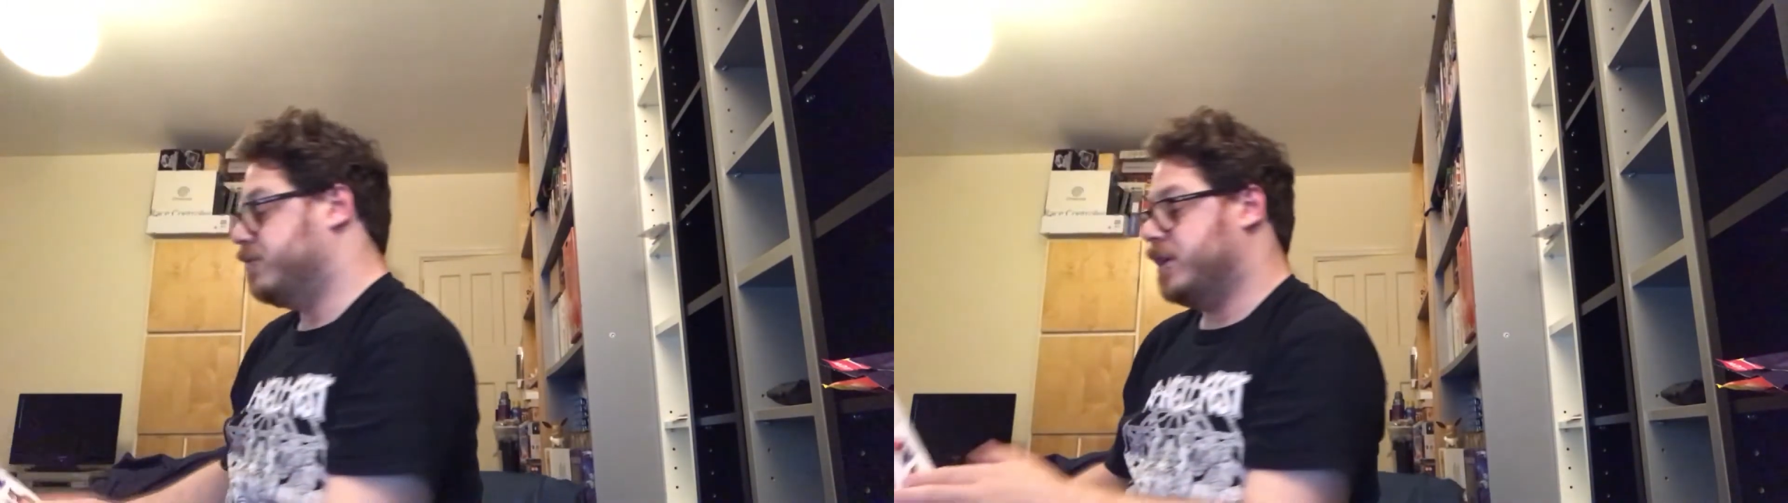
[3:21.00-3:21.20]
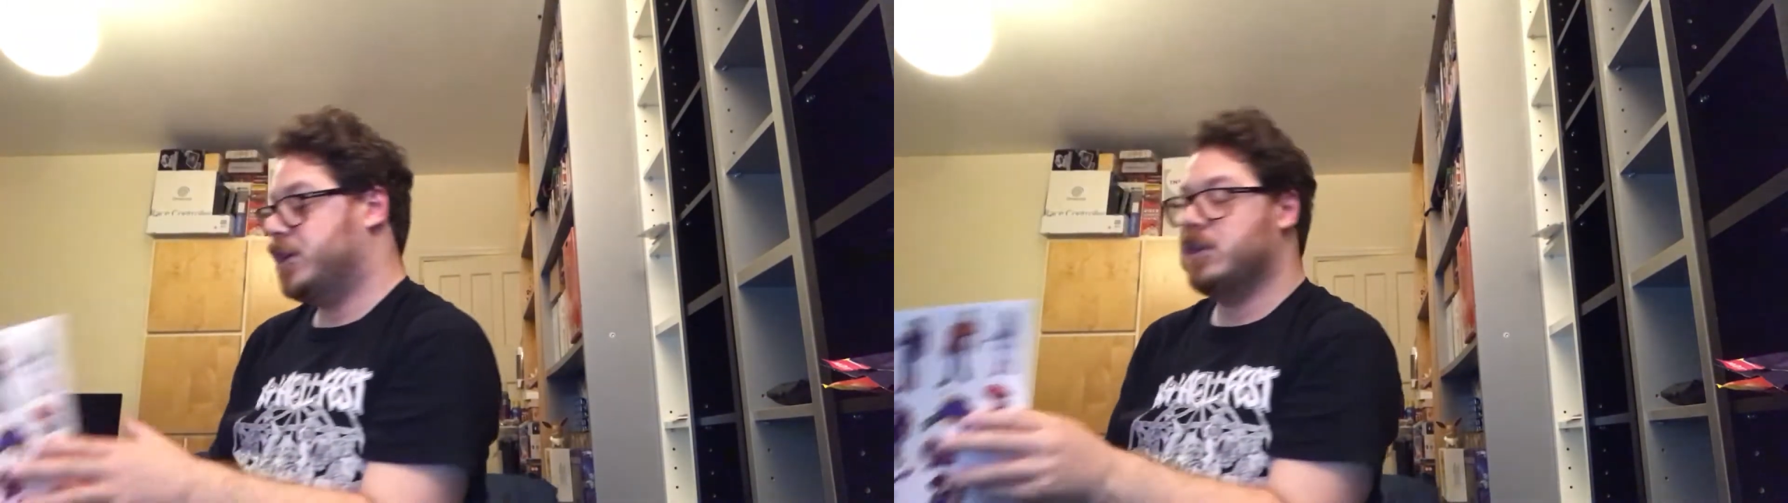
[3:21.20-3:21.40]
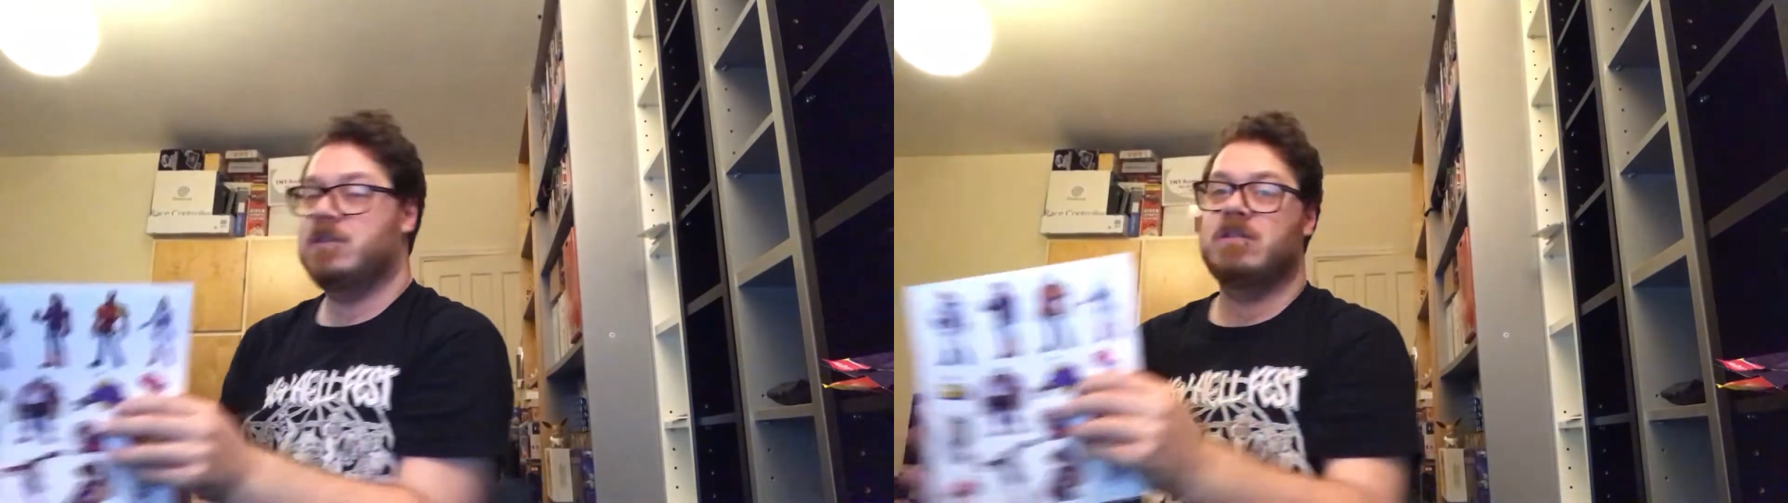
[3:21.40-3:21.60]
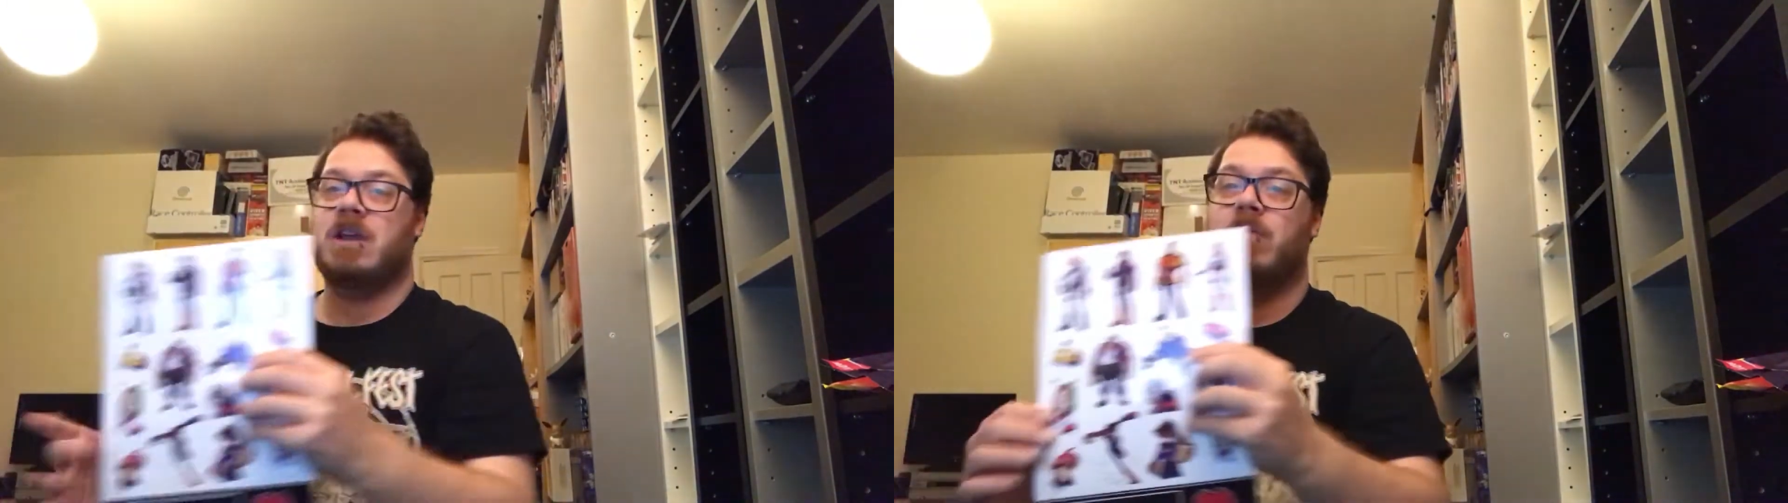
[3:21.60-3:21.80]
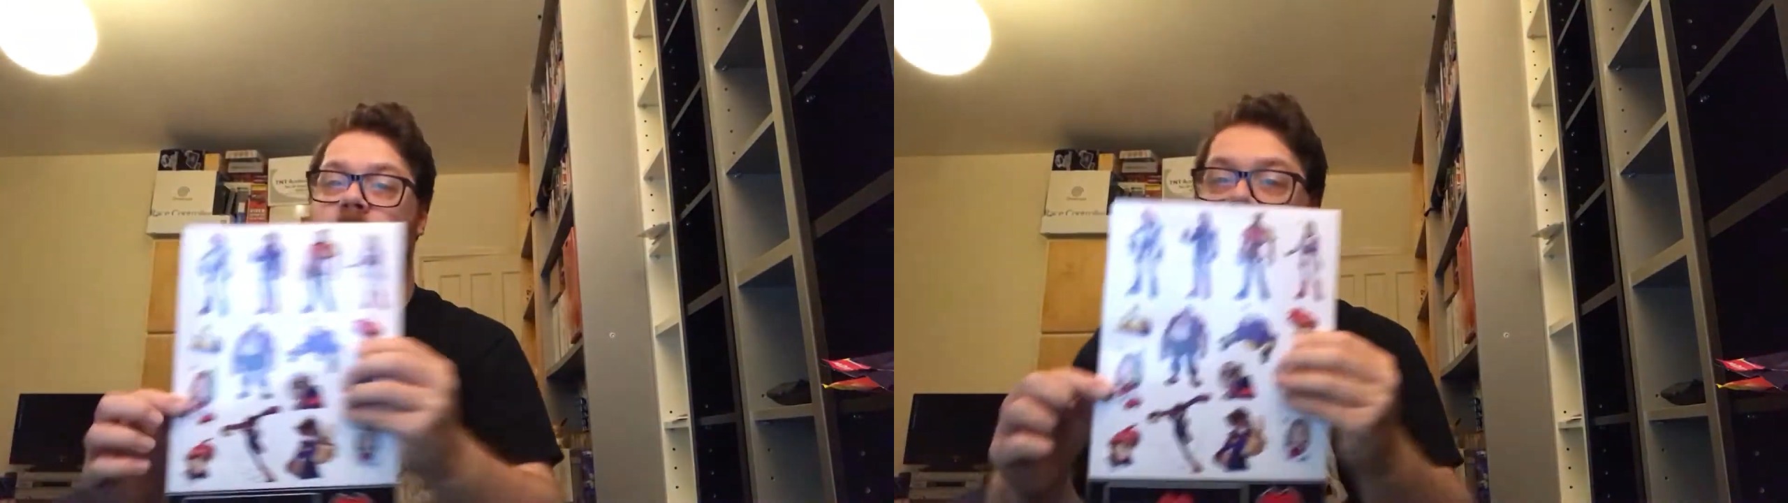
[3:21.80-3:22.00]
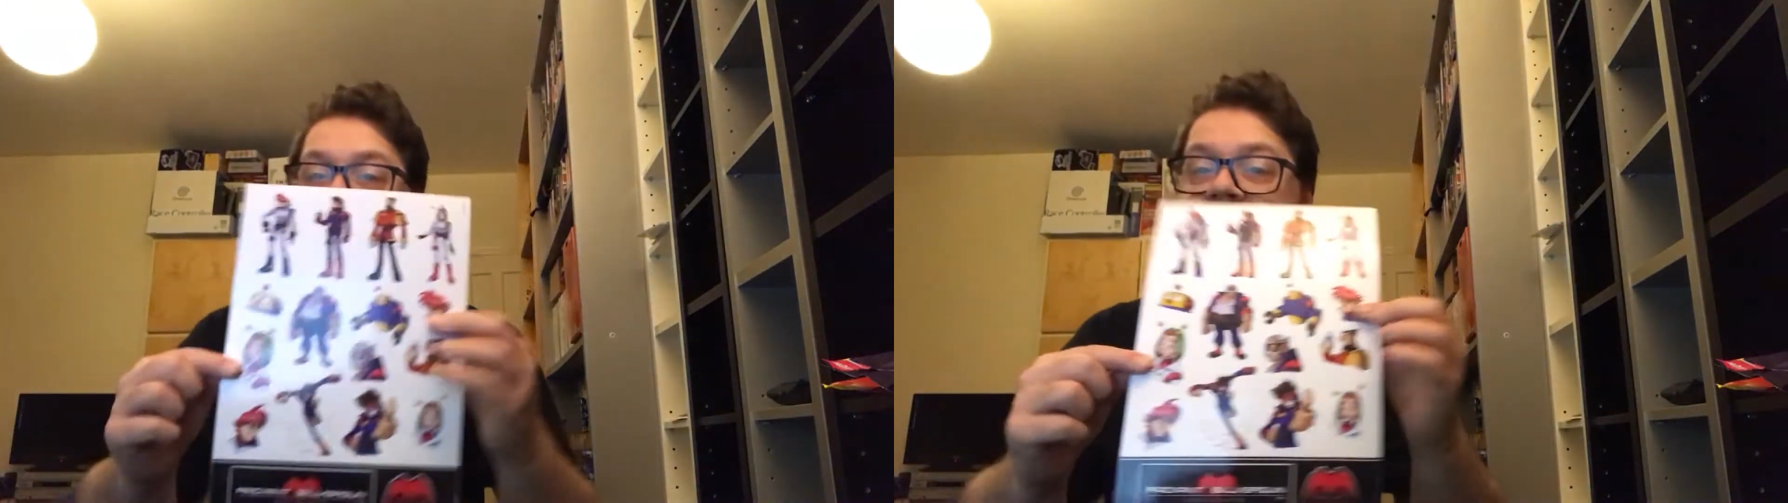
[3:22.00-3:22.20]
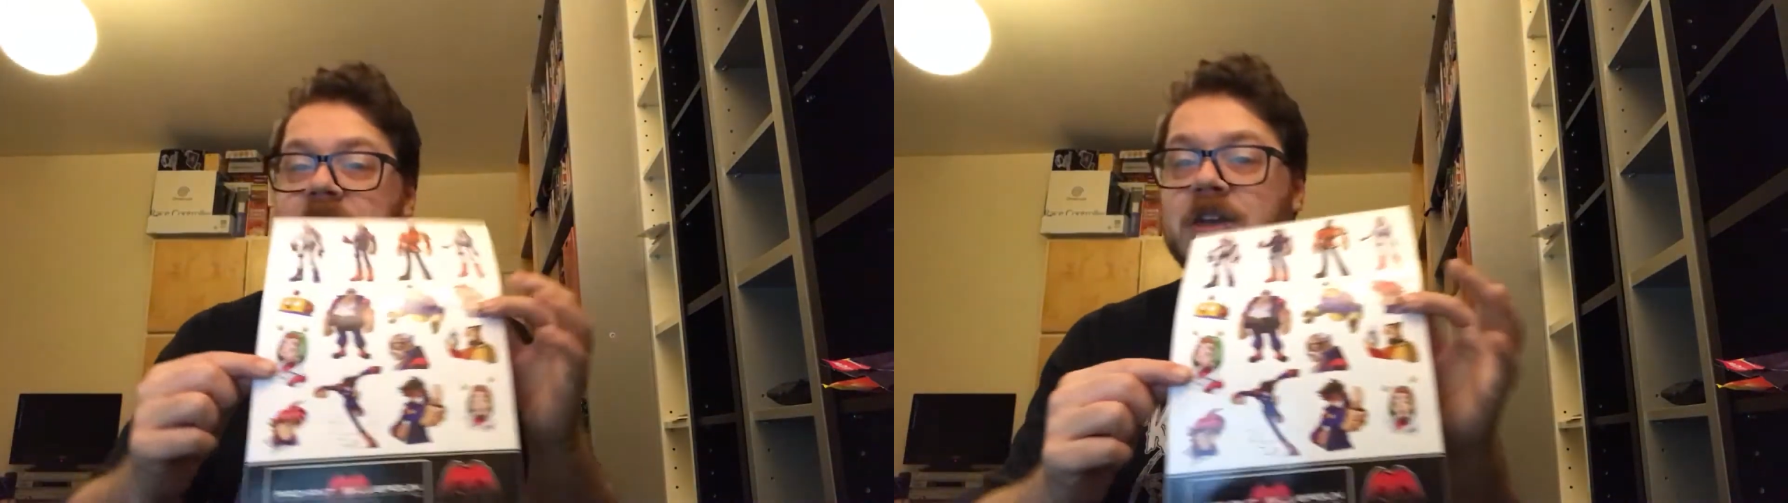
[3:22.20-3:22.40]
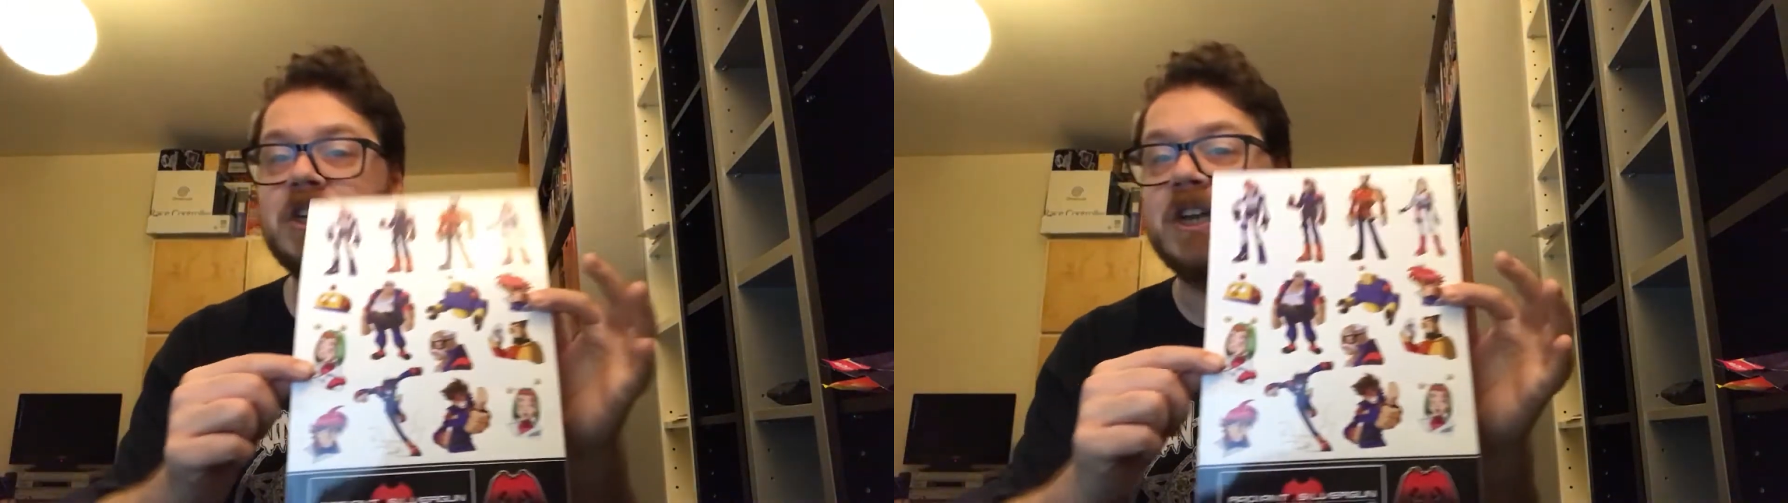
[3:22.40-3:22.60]
version, come with a
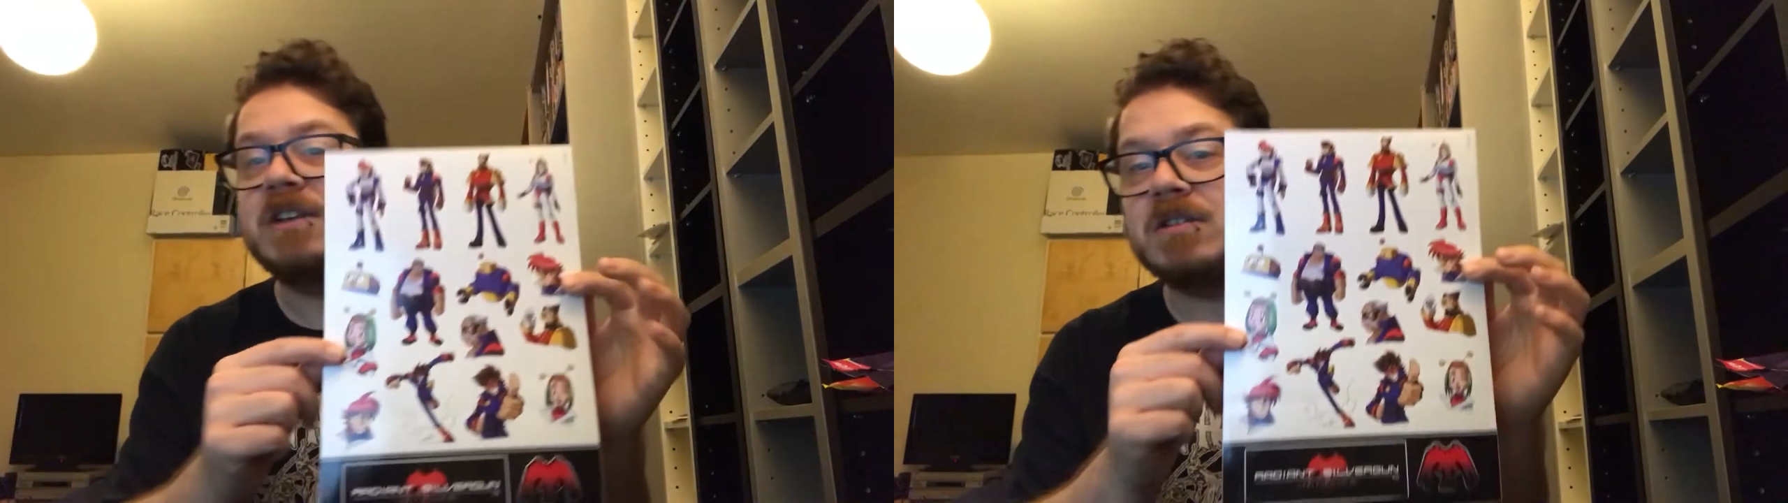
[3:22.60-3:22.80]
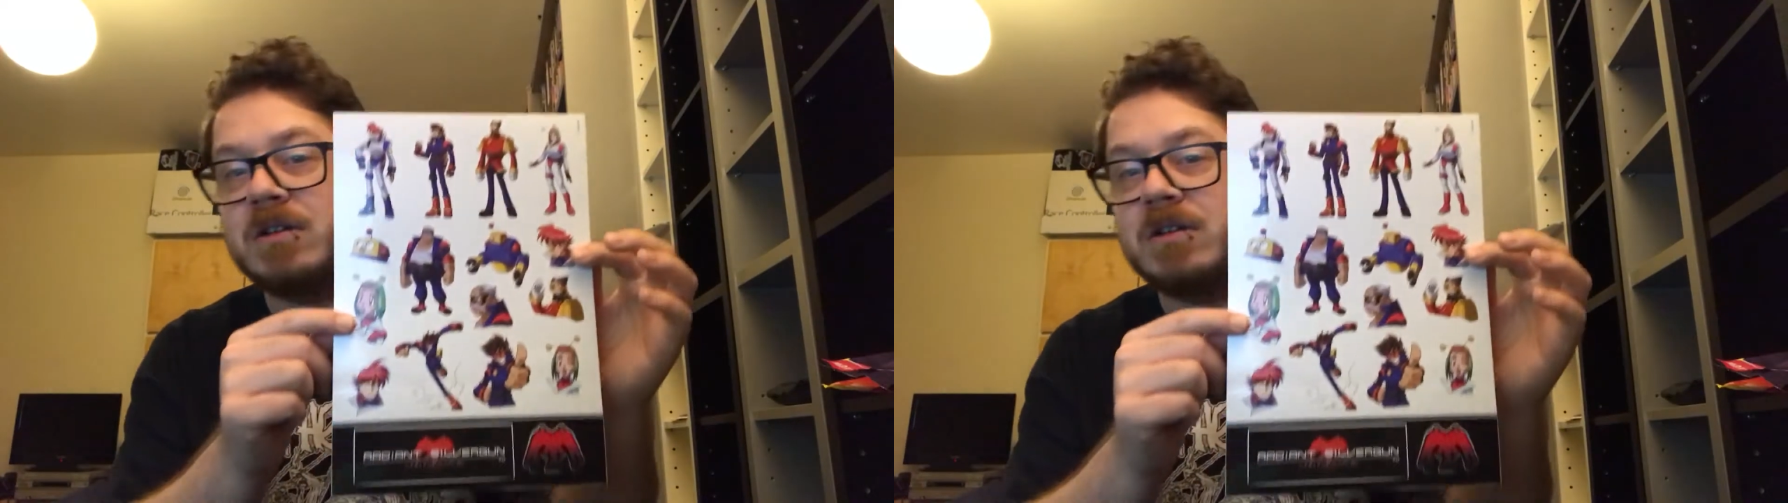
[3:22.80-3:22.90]
sticker sheet